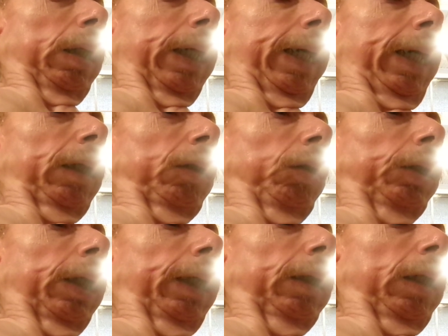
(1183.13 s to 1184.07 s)
Jeez,
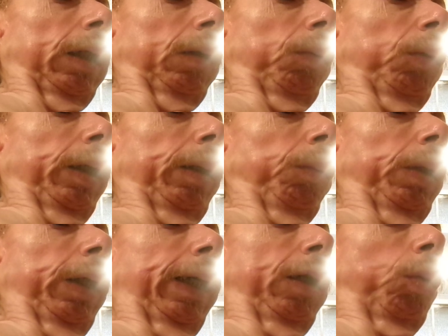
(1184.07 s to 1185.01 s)
Lord. Let me
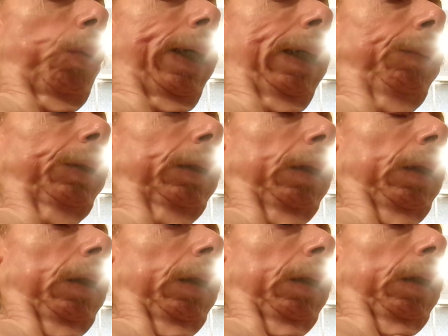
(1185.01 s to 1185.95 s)
think about that for
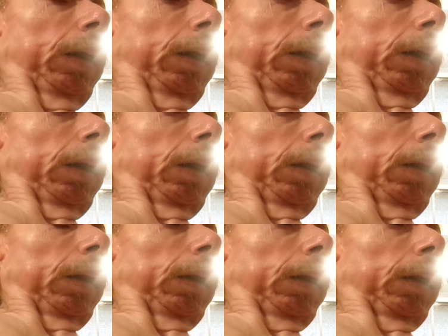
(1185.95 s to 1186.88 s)
once. There, like
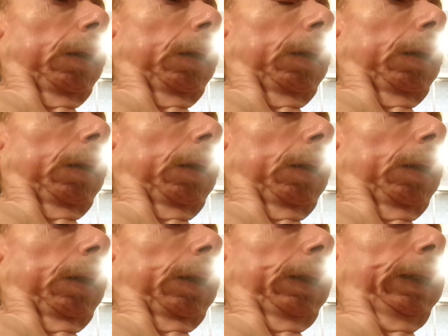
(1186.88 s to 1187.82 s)
you said, there's so many
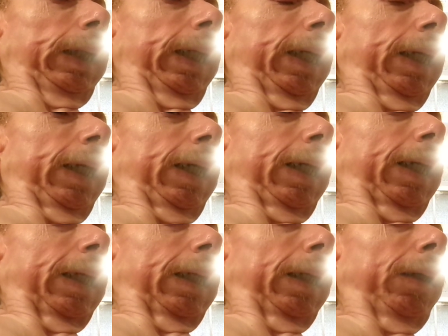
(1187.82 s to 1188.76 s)
good ones. I like
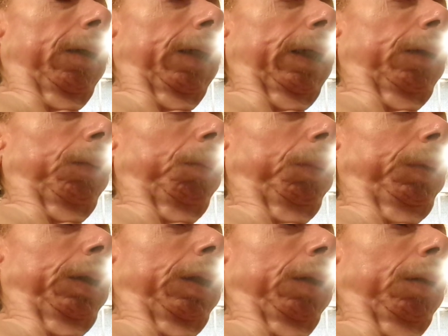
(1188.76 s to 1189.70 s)
the ones that are
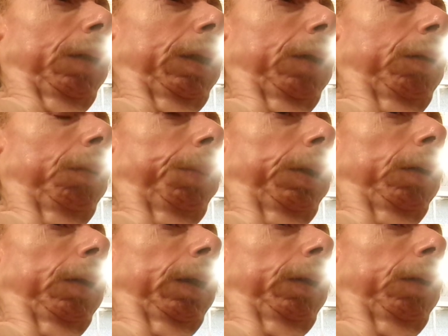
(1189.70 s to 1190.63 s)
they're odd.
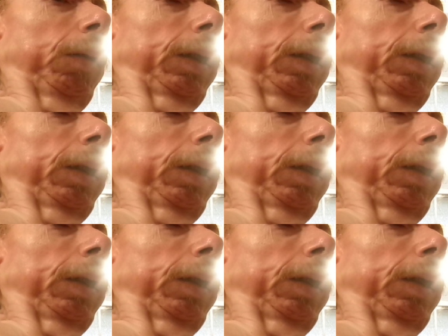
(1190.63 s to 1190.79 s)
Like,